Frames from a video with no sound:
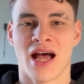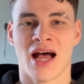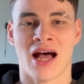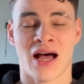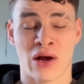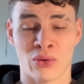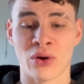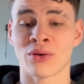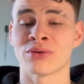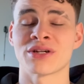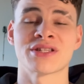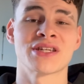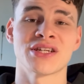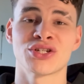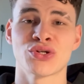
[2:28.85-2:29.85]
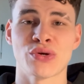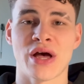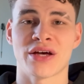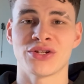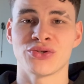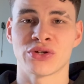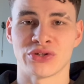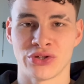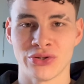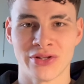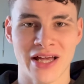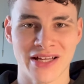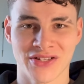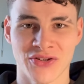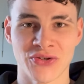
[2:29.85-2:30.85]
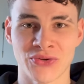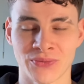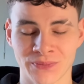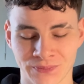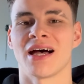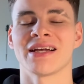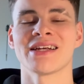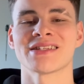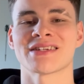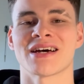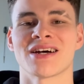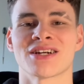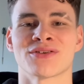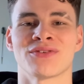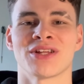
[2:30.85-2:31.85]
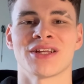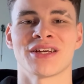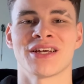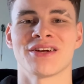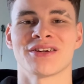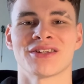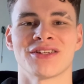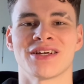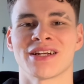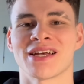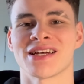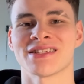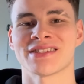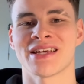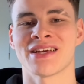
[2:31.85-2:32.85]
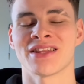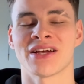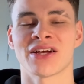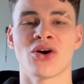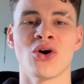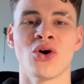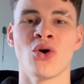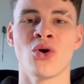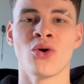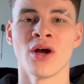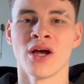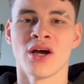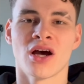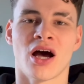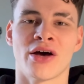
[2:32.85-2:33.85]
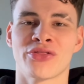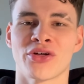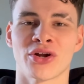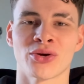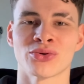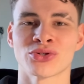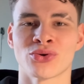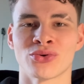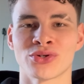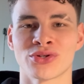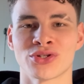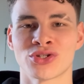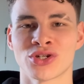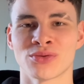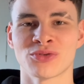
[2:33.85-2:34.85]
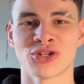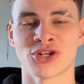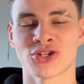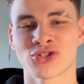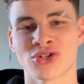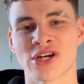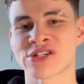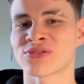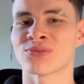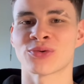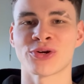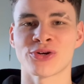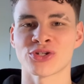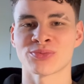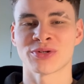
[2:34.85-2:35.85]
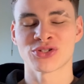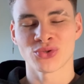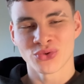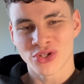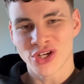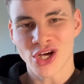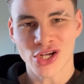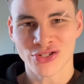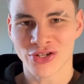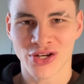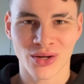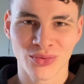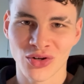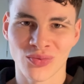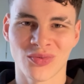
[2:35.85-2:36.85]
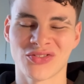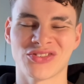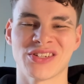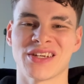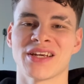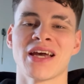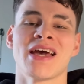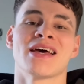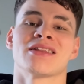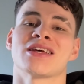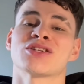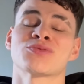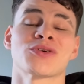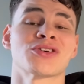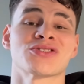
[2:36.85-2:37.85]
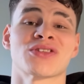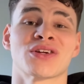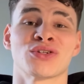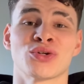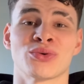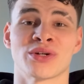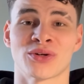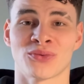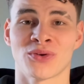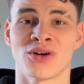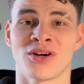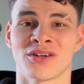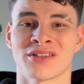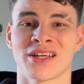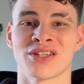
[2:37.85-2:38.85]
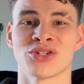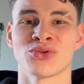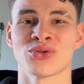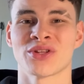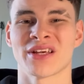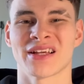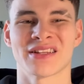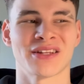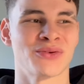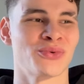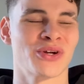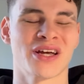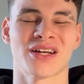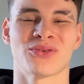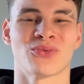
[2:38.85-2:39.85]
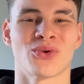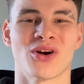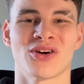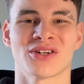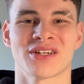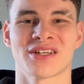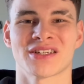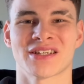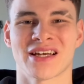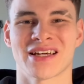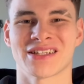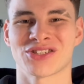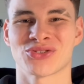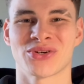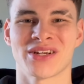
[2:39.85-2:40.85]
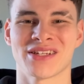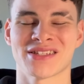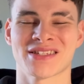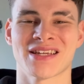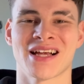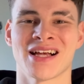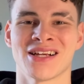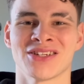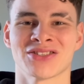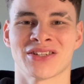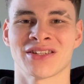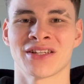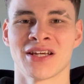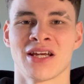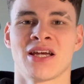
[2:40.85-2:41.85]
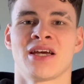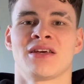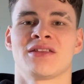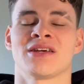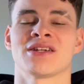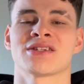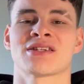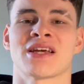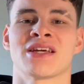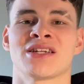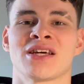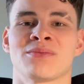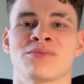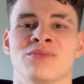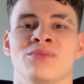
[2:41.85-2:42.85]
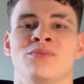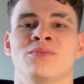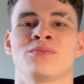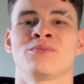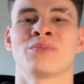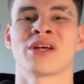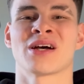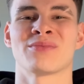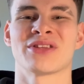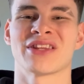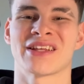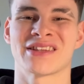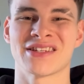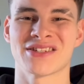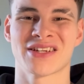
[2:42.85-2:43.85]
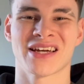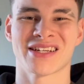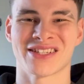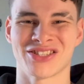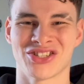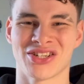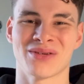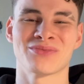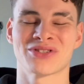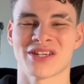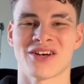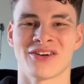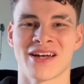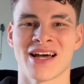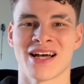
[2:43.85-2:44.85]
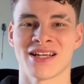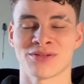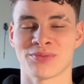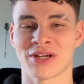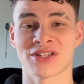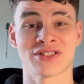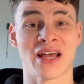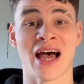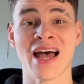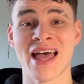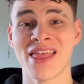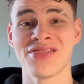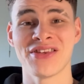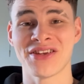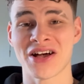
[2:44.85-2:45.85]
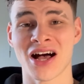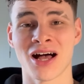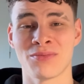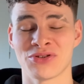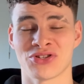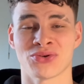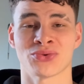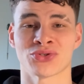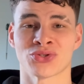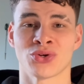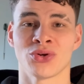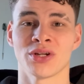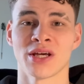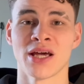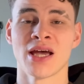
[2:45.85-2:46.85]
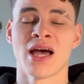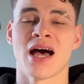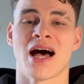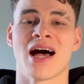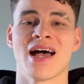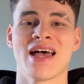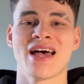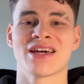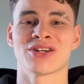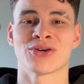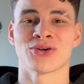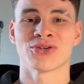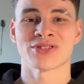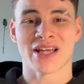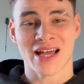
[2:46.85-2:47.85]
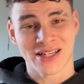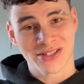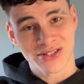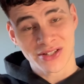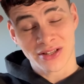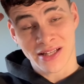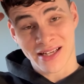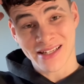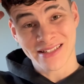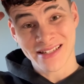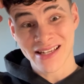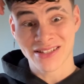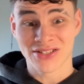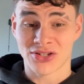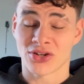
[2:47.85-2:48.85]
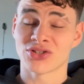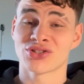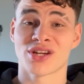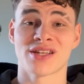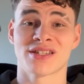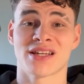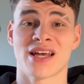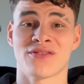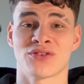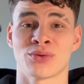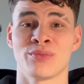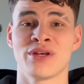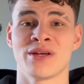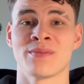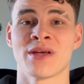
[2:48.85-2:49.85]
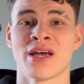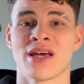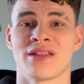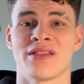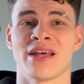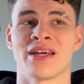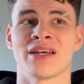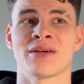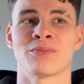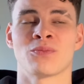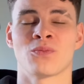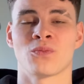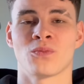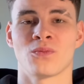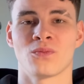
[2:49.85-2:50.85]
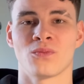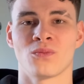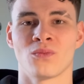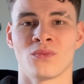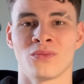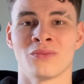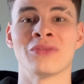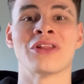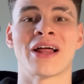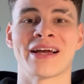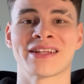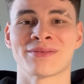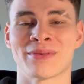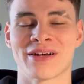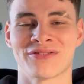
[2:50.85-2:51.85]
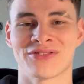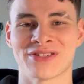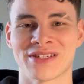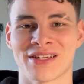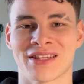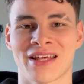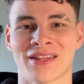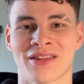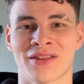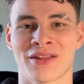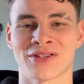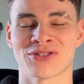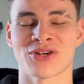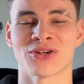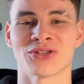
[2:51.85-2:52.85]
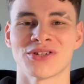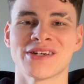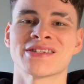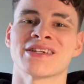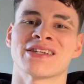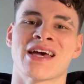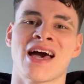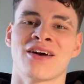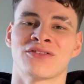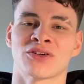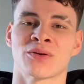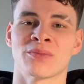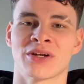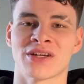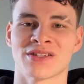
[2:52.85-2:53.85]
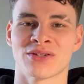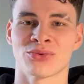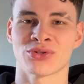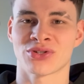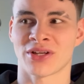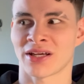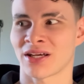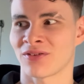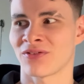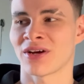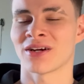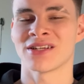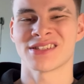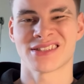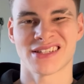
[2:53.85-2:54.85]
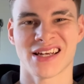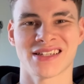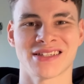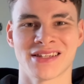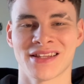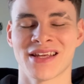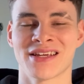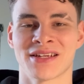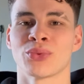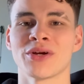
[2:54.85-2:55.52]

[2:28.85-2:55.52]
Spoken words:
I want to teach you how you can do that too. I get tired of hearing a lot of guys say like, oh, I thought I was going to the gym to get attraction from girls, but it's only guys that come on my physique. That's because they're doing it wrong. They do the kind of wrong kind of training styles, and they just end up becoming like these kind of gym cell guys, because I had the opposite result. I had girls actually, like I said, start chasing after me. They liked my physique. They started lusting after it because it was like a very sexy thing.